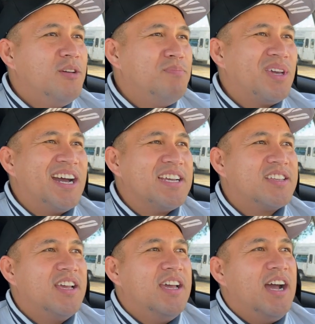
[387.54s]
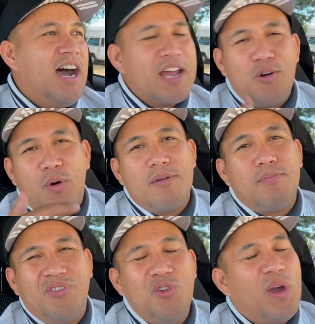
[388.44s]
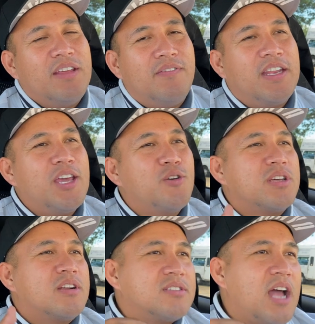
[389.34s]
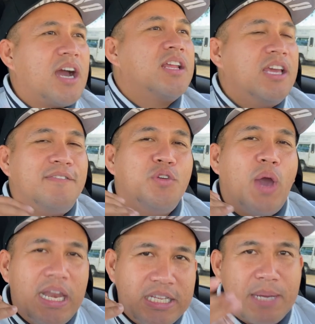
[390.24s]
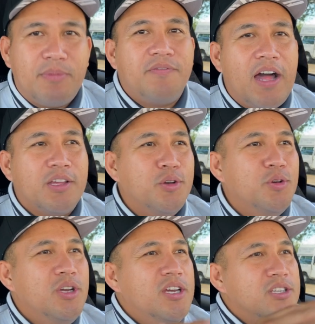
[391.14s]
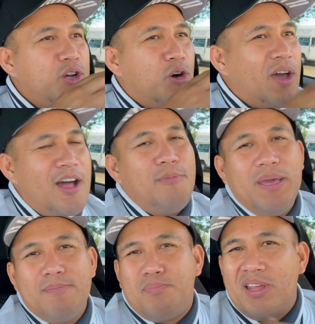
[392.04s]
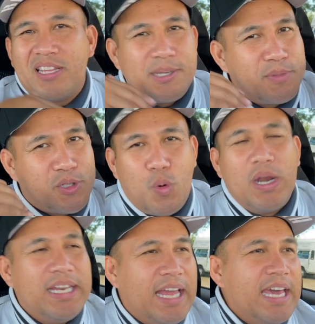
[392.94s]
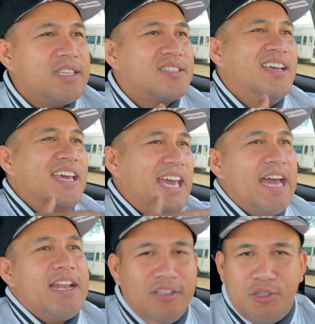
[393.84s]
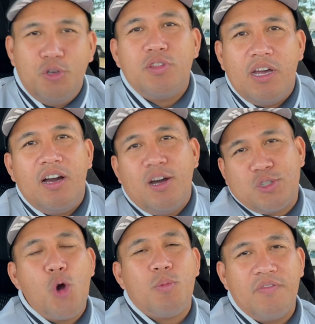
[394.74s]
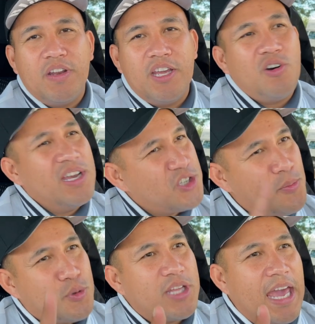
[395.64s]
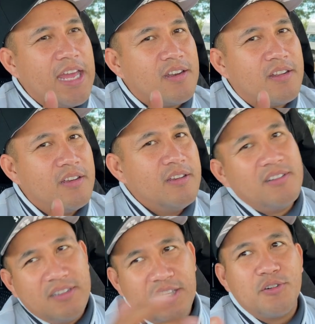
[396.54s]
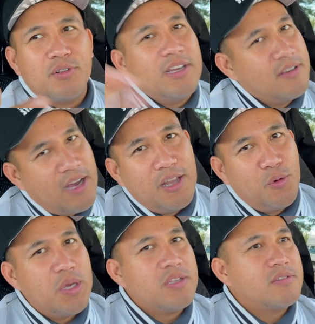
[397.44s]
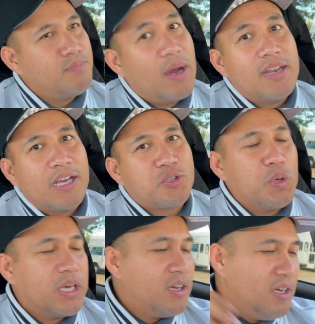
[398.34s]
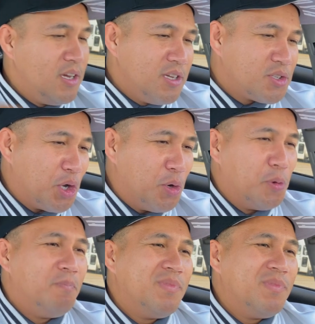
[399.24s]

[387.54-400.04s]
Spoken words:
because I don't wanna do any videos that is not gonna give you any type of value. So help me bring this up to 20 likes, and I'll do the October video. It's almost the end, literally. Halloween's about next week. So